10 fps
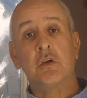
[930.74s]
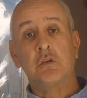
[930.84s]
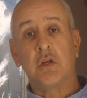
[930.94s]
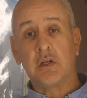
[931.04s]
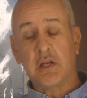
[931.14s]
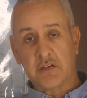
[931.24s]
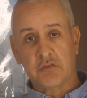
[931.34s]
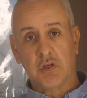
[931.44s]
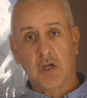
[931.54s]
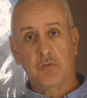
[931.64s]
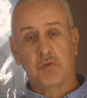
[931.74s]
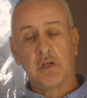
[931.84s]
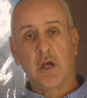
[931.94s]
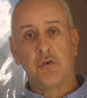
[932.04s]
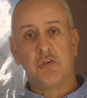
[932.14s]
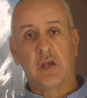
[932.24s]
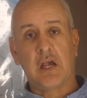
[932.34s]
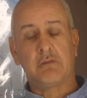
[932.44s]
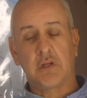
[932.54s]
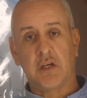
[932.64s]
The less recovery load you
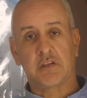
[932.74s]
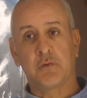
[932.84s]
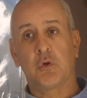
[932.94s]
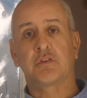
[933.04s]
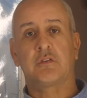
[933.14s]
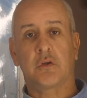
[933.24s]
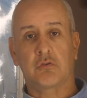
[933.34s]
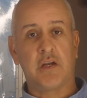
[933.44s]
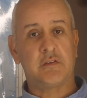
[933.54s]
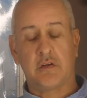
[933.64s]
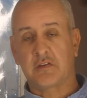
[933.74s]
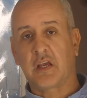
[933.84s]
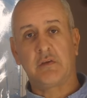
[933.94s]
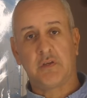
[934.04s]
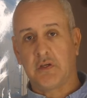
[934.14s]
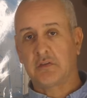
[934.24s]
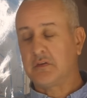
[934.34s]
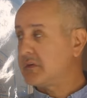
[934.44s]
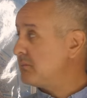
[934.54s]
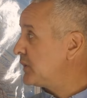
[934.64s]
have, the less force, the greater the safety. It's
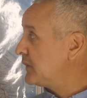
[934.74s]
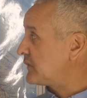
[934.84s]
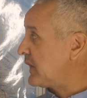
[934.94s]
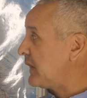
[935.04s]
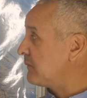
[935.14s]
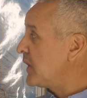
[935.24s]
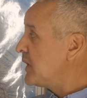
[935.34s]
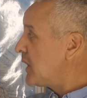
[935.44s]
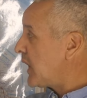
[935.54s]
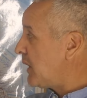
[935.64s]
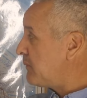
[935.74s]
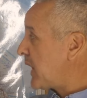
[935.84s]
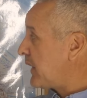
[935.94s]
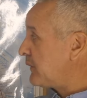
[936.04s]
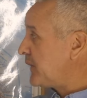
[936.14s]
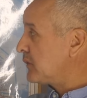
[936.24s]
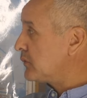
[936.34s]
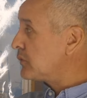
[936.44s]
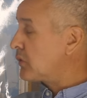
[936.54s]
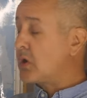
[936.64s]
as simple as that. And I
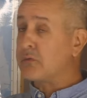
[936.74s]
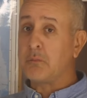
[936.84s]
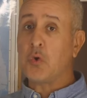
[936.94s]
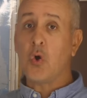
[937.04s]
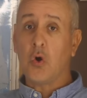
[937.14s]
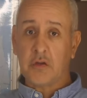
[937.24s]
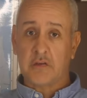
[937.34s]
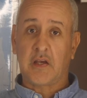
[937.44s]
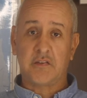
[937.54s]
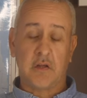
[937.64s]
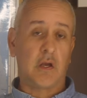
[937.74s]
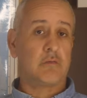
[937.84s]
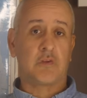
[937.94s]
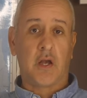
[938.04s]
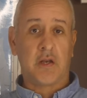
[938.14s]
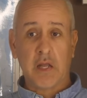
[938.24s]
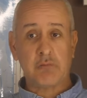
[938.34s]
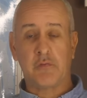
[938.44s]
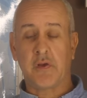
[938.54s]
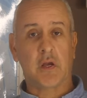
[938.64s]
think from all the testing I've done and
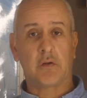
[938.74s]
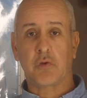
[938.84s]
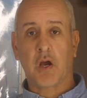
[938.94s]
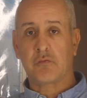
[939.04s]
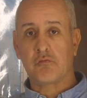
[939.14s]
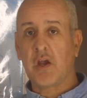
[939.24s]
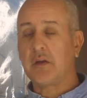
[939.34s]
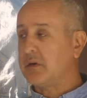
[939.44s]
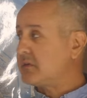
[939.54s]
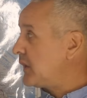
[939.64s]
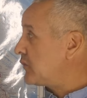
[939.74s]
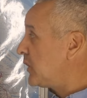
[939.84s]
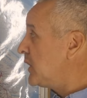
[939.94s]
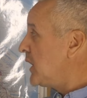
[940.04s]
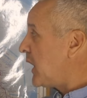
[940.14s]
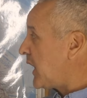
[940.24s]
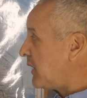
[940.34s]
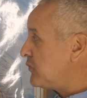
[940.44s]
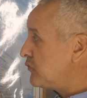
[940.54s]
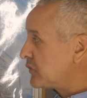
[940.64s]
everything I've read, etc.,
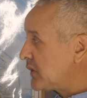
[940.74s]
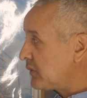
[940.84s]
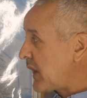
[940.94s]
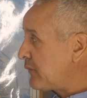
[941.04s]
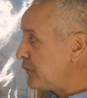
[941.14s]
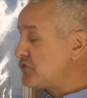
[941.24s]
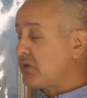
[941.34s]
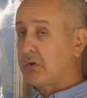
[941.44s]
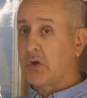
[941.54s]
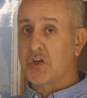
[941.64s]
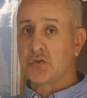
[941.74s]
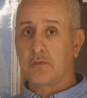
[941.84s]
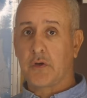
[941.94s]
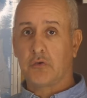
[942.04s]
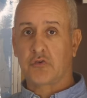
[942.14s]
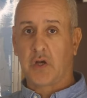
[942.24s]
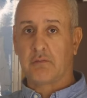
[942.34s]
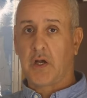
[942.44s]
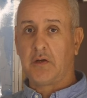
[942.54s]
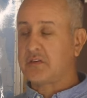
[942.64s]
the average recreational four-wheel
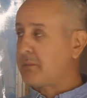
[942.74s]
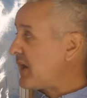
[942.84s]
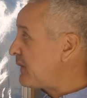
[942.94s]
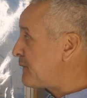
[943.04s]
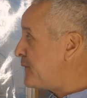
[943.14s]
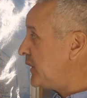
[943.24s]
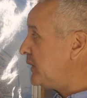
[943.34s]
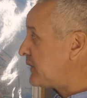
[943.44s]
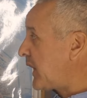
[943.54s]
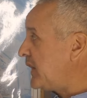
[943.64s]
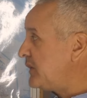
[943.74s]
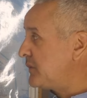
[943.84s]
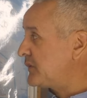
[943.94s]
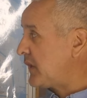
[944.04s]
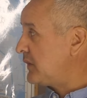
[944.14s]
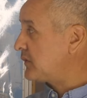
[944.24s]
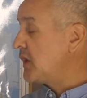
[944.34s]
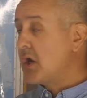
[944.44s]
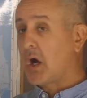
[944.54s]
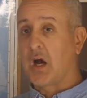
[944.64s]
drive load is about 30 to 80%
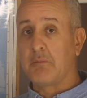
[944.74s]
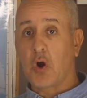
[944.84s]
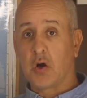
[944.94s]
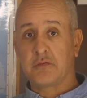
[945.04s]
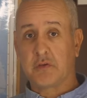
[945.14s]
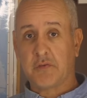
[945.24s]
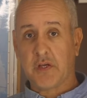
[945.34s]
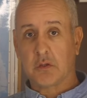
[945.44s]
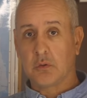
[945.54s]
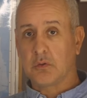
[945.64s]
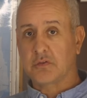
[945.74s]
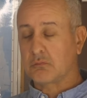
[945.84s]
of the vehicle's